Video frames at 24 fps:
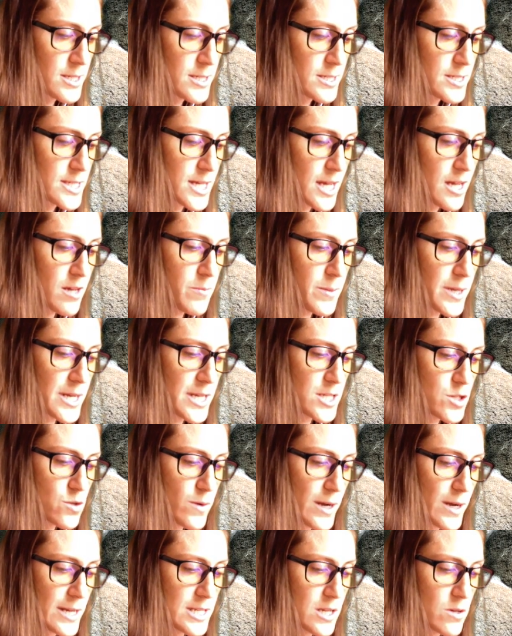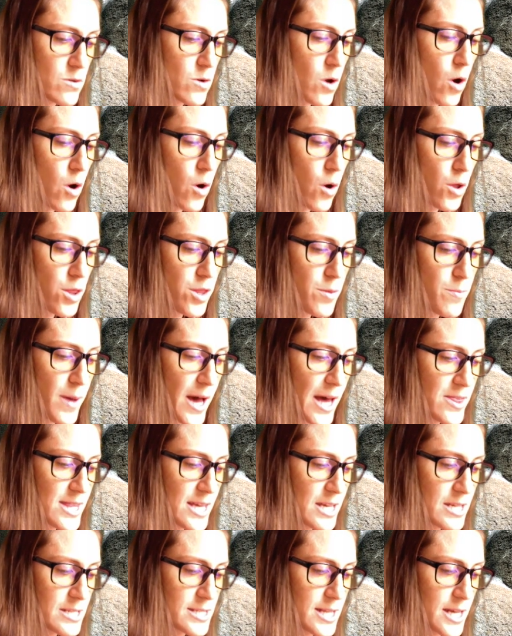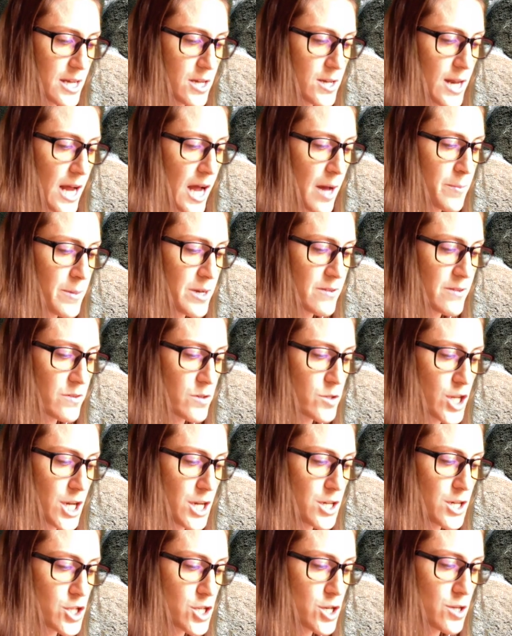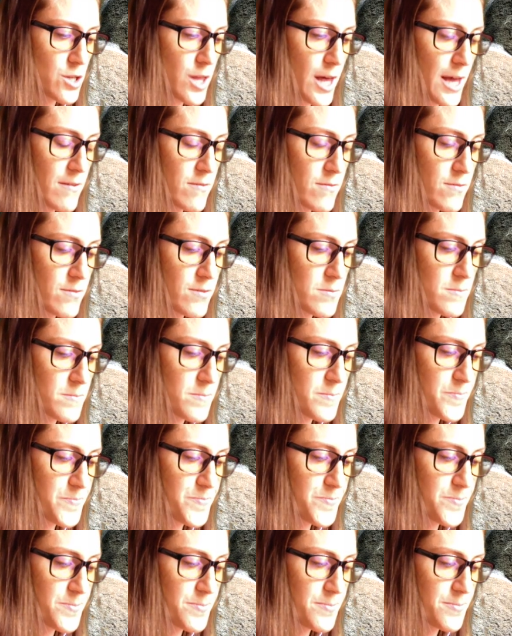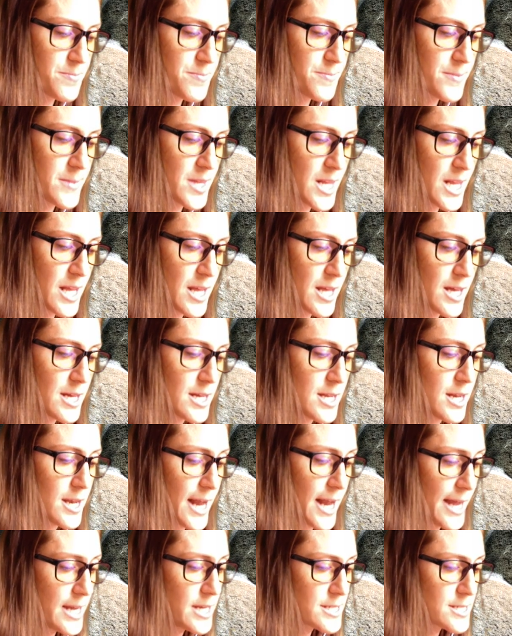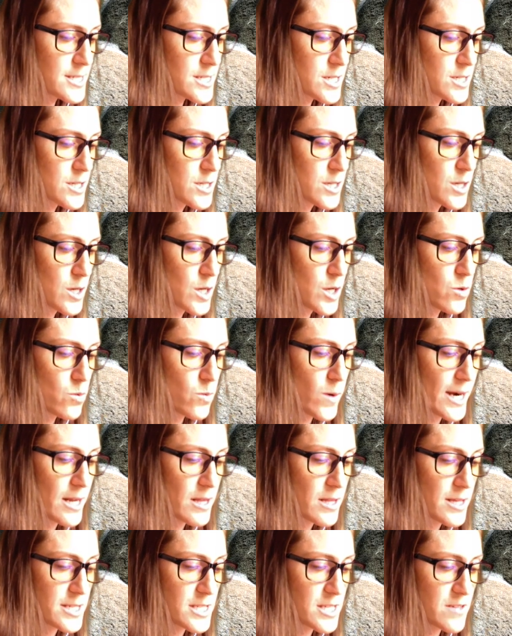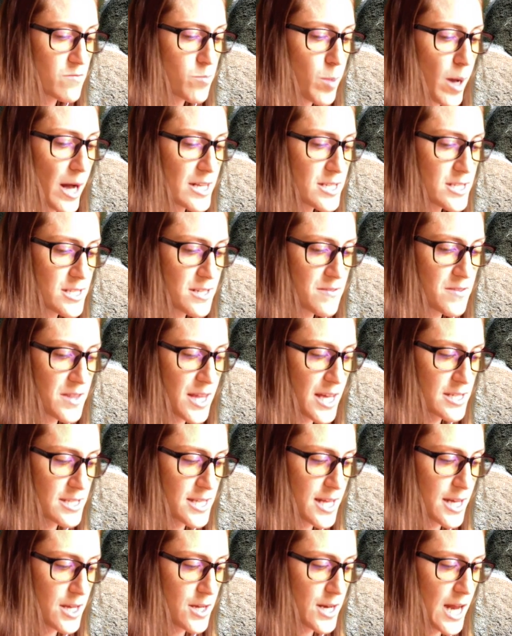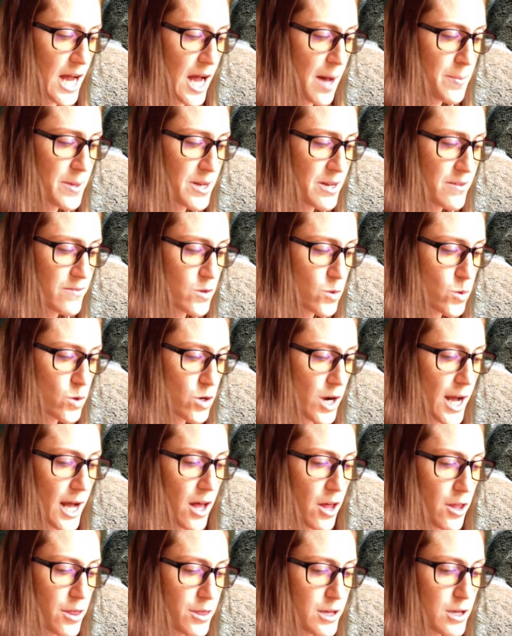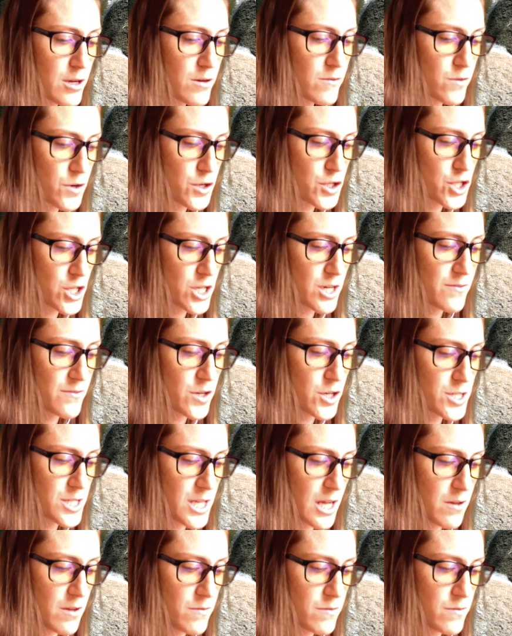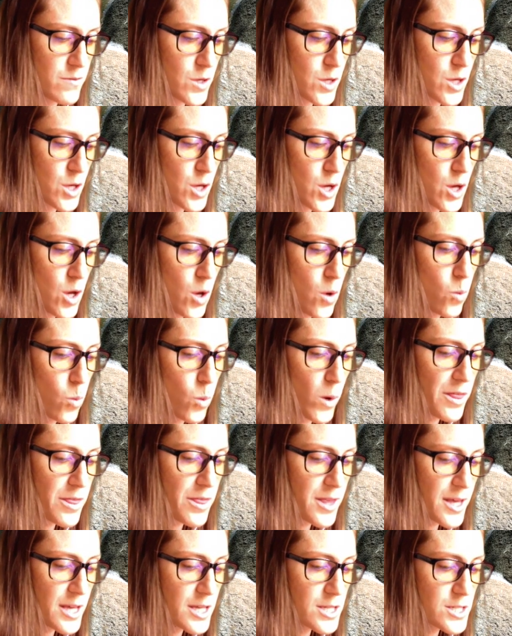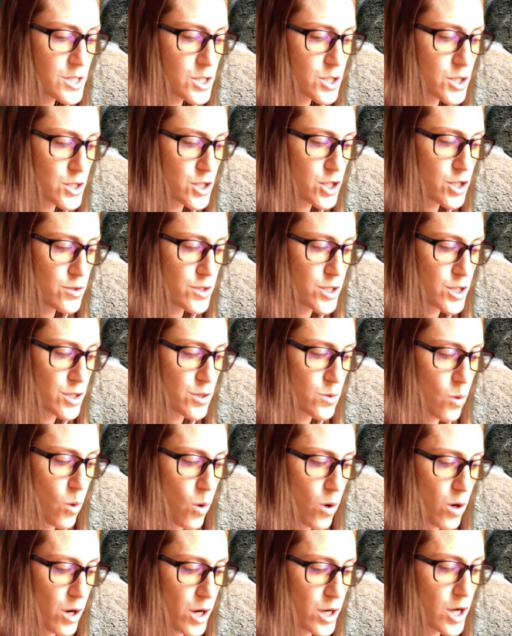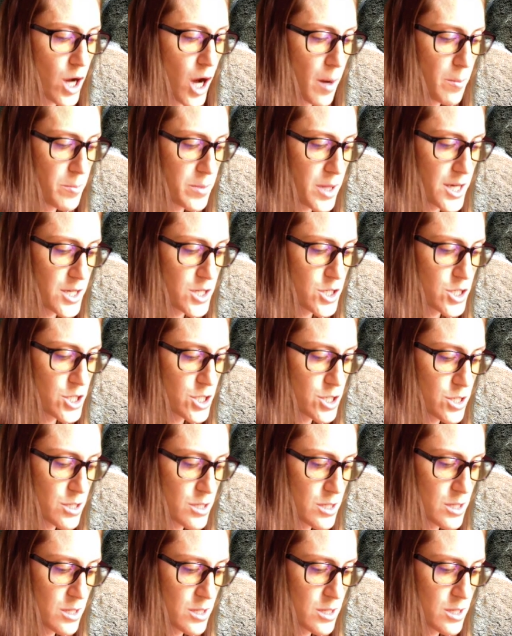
Take a minute to write down all the bad things that could happen if you changed your life. Next, write a list of positive things that could happen if you were a healthier version of yourself. What things could you do or accomplish?